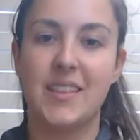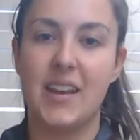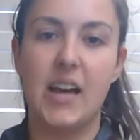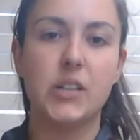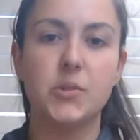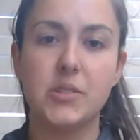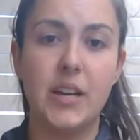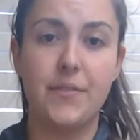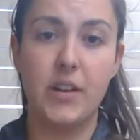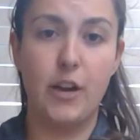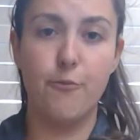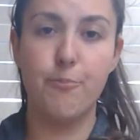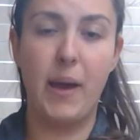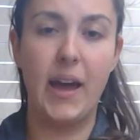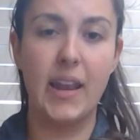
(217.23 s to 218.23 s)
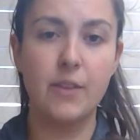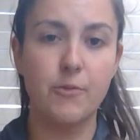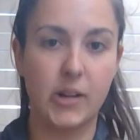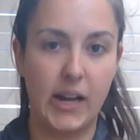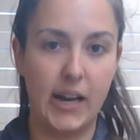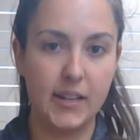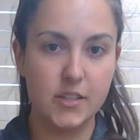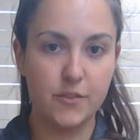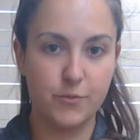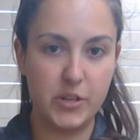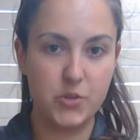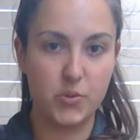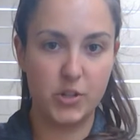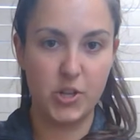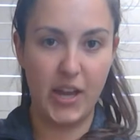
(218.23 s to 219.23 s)
The knuckles have enough padding, regardless of
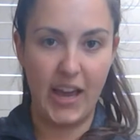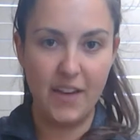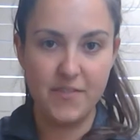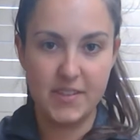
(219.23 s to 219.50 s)
which one you have.